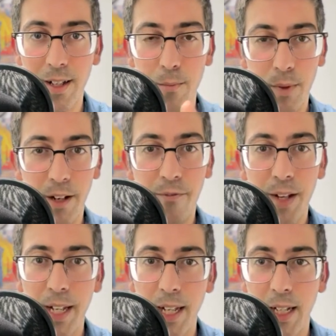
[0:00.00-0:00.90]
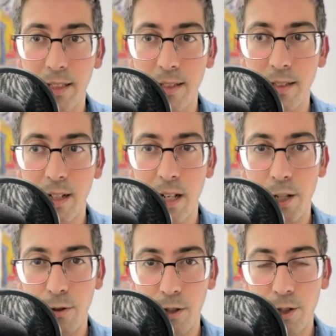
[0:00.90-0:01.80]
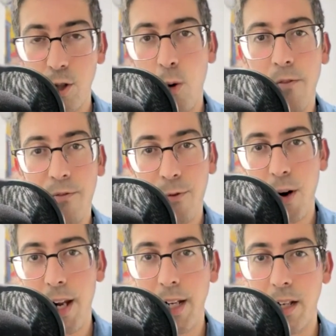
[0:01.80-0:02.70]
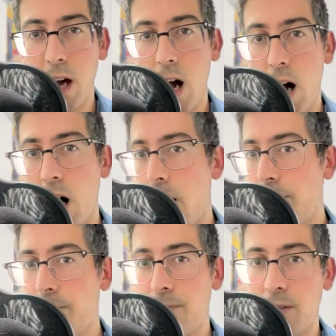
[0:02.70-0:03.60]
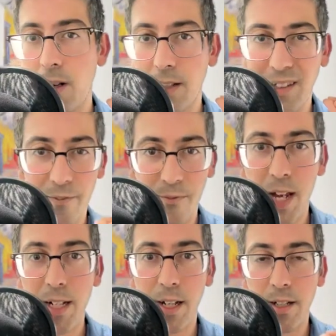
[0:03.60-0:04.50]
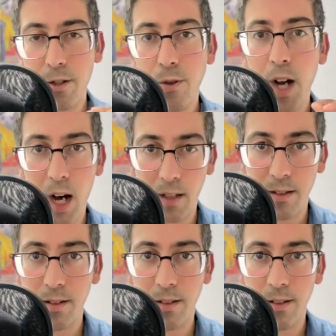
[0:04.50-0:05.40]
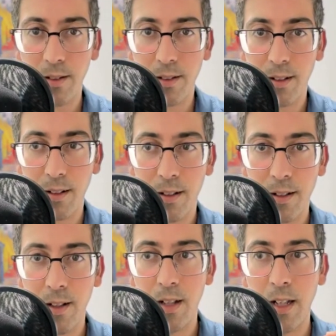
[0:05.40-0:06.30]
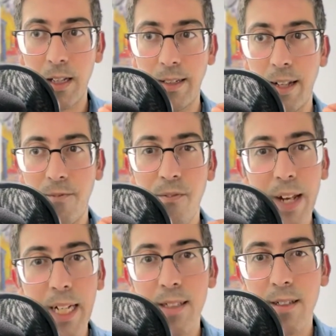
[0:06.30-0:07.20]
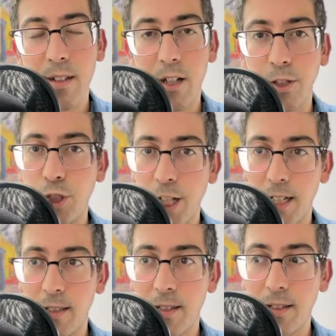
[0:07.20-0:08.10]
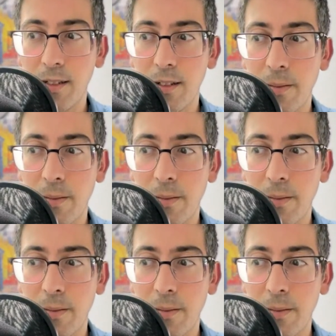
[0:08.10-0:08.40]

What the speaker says: But the thing is, you're so afraid of the fate that you got that fates are just